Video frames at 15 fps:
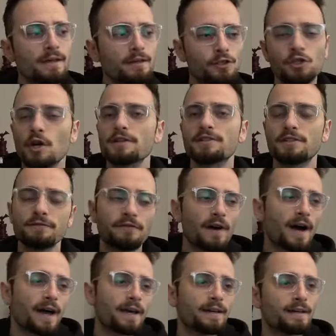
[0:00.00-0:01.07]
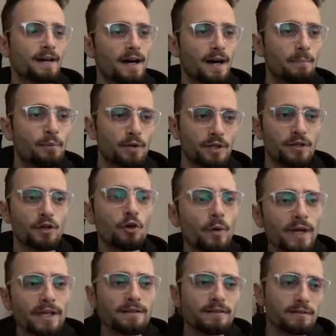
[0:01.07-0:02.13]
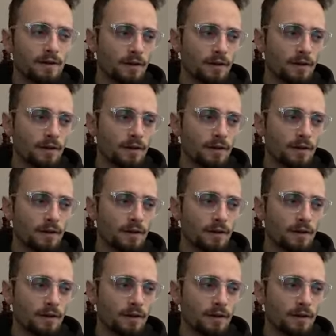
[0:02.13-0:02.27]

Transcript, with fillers: justify uh, putting the queen